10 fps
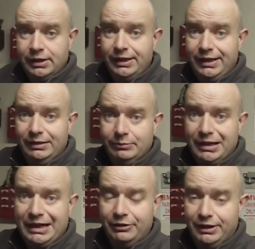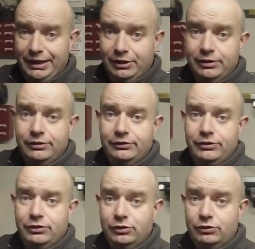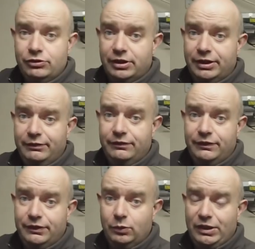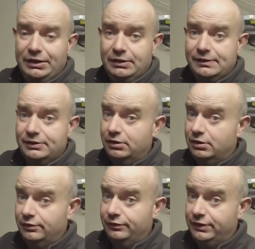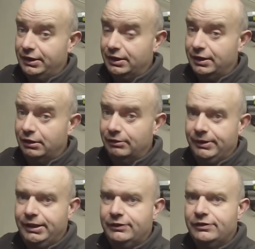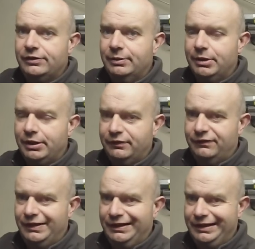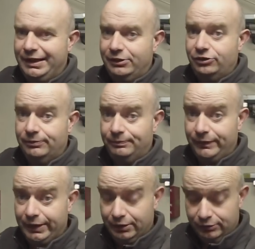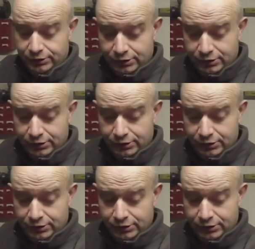in parallel to drive the wheels of the car, hence the modification. Now,